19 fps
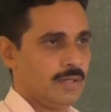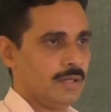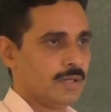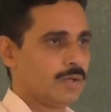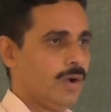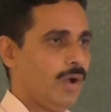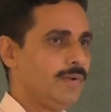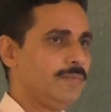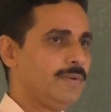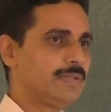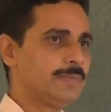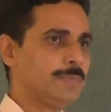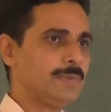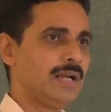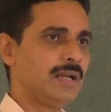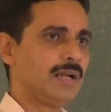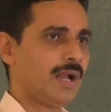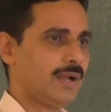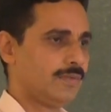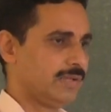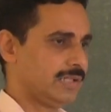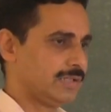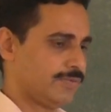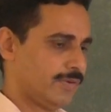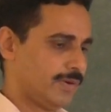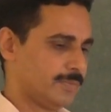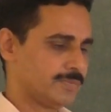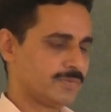Convex mirror
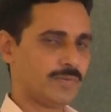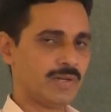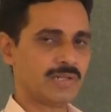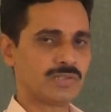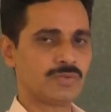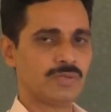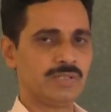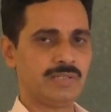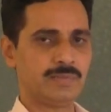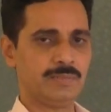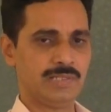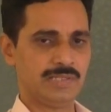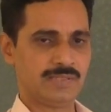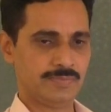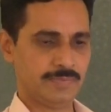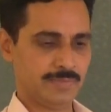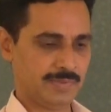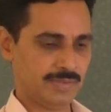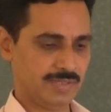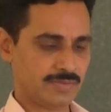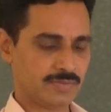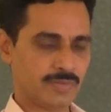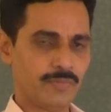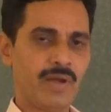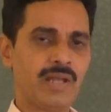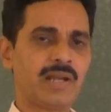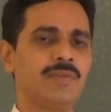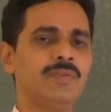always forms virtual diminished image
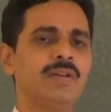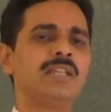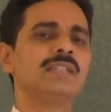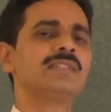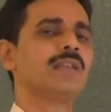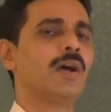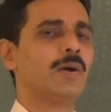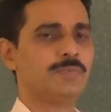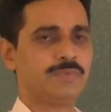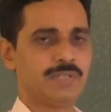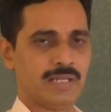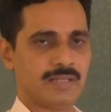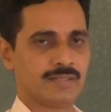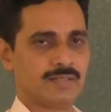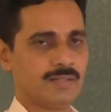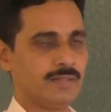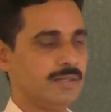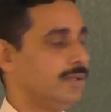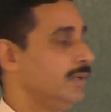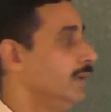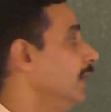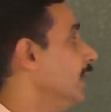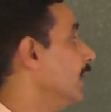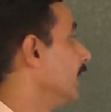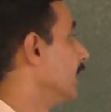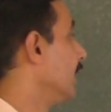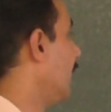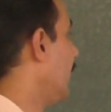wherever is the object.
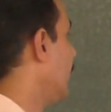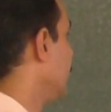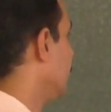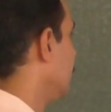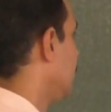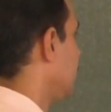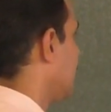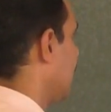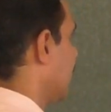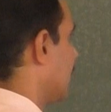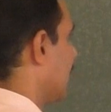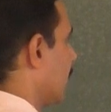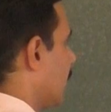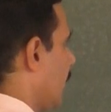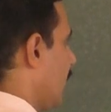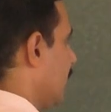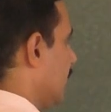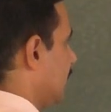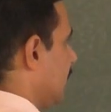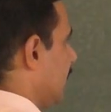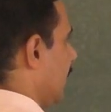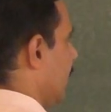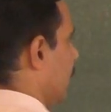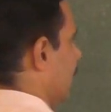Now we will take a concave